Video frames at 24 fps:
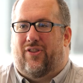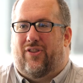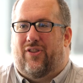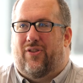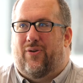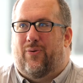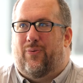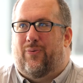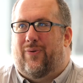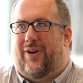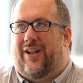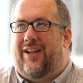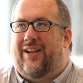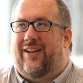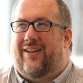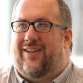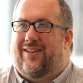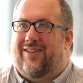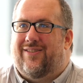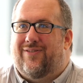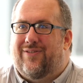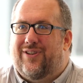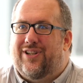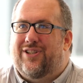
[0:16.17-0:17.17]
the
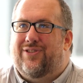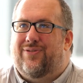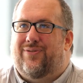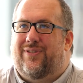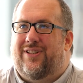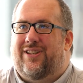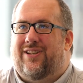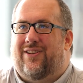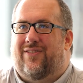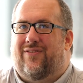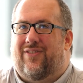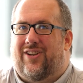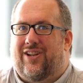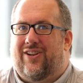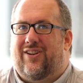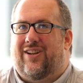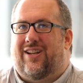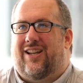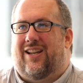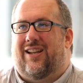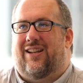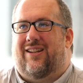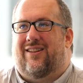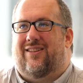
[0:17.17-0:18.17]
way in which we
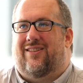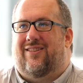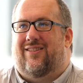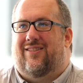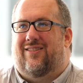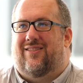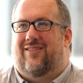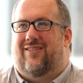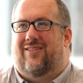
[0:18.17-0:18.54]
communicate